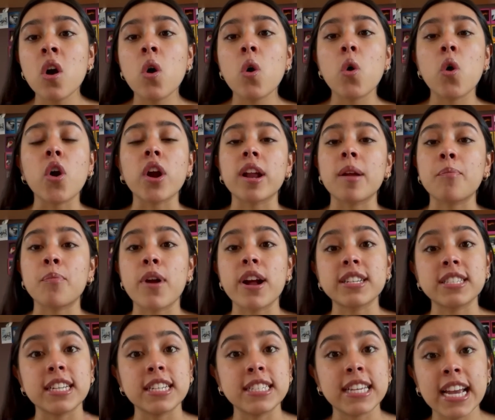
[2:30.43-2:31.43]
or in a
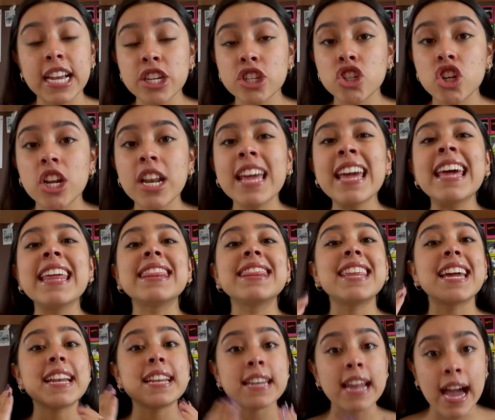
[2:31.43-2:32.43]
presentation
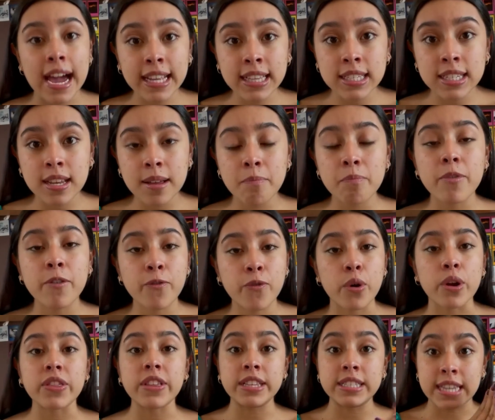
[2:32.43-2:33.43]
the night
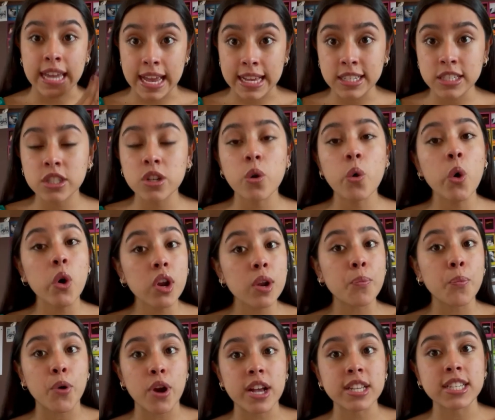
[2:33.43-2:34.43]
before the test or the
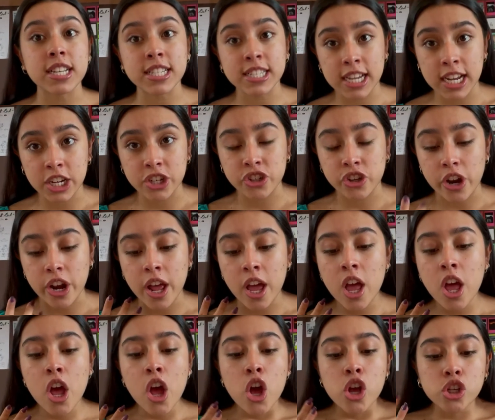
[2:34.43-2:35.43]
presentation.
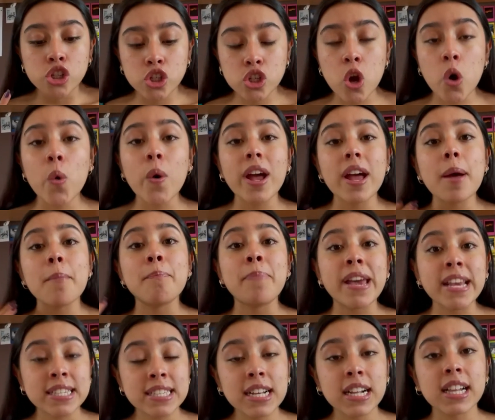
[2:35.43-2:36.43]
So
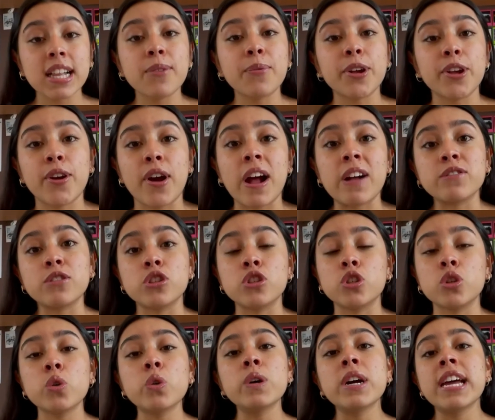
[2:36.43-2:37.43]
basically what you have to
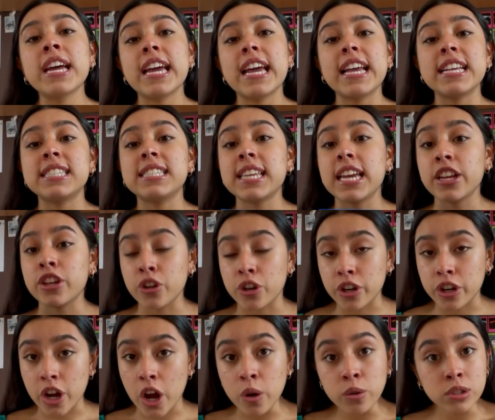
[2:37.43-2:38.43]
do is take
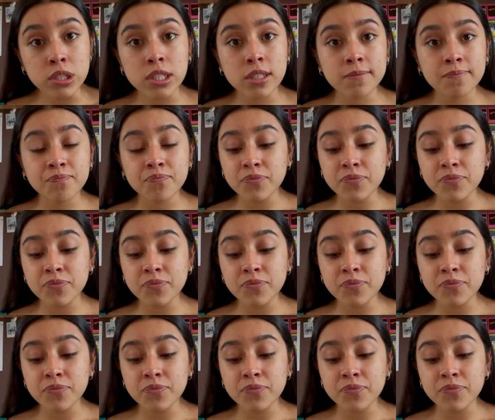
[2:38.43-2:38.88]
your notes,